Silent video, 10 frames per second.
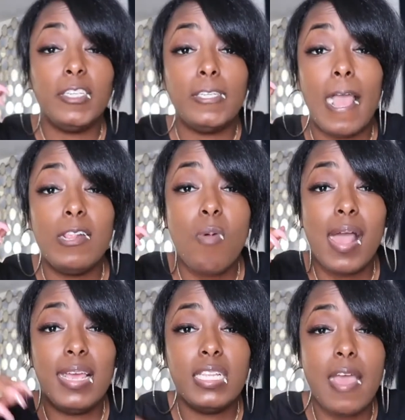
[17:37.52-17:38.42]

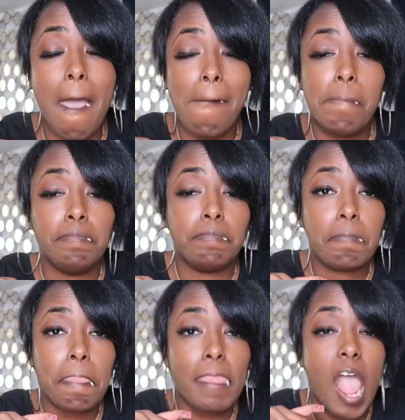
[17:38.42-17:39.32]
Antoine gets in.
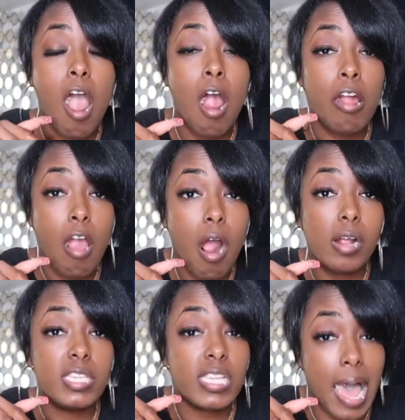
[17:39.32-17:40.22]
Her car
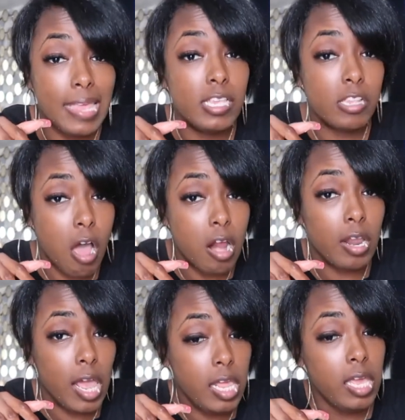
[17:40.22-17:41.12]
is Sonya's car, the
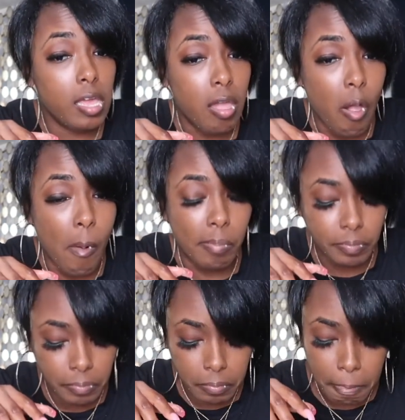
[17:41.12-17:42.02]
lady he killed.
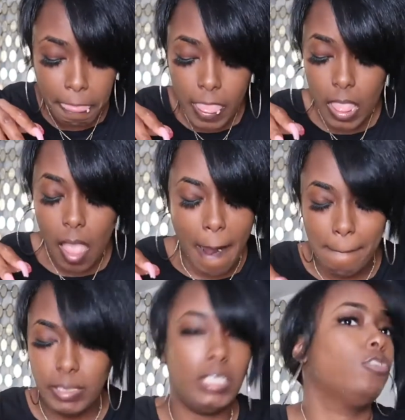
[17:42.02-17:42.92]

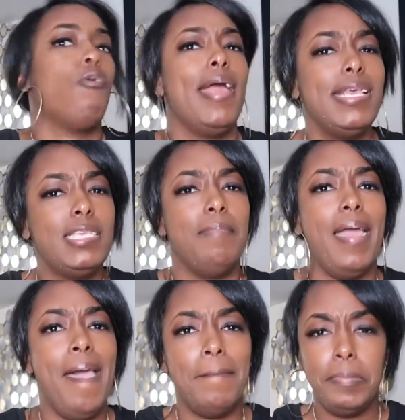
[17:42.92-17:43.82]
Just crazy,
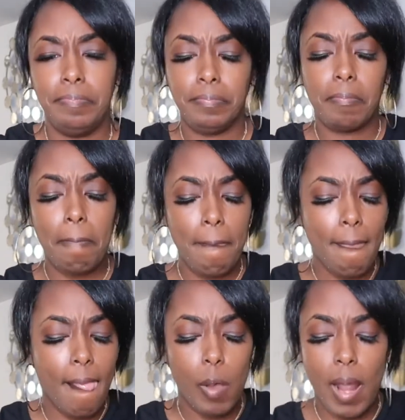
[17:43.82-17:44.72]
man.
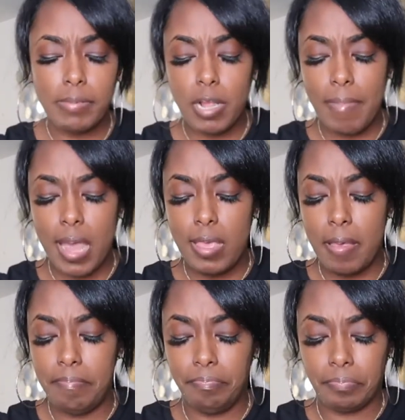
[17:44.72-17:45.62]
Wraps her body
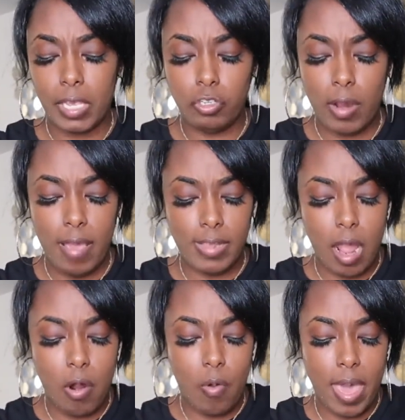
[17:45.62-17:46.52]
up, drives
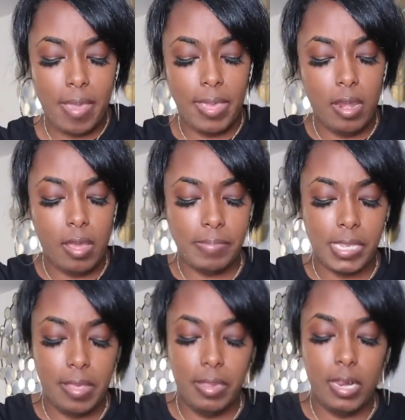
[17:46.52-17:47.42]
her away, and dumps
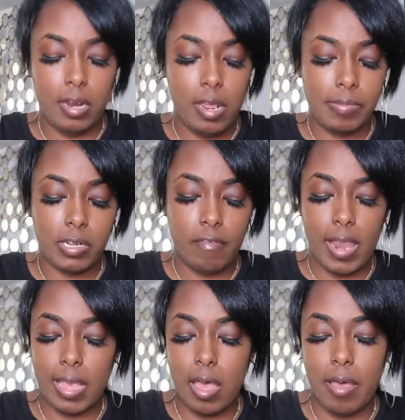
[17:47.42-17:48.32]
it in a dumpster of
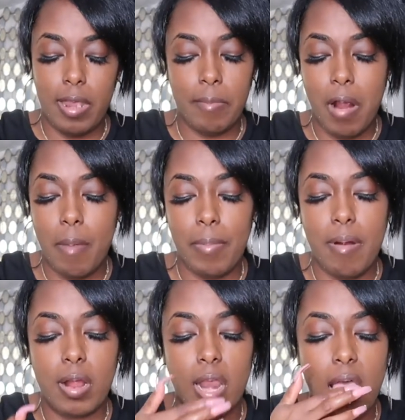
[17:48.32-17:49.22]
like an apartment
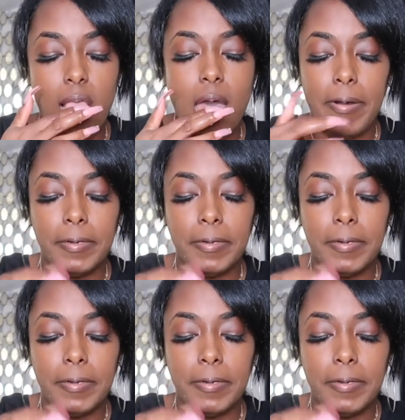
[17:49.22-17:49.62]
parking lot.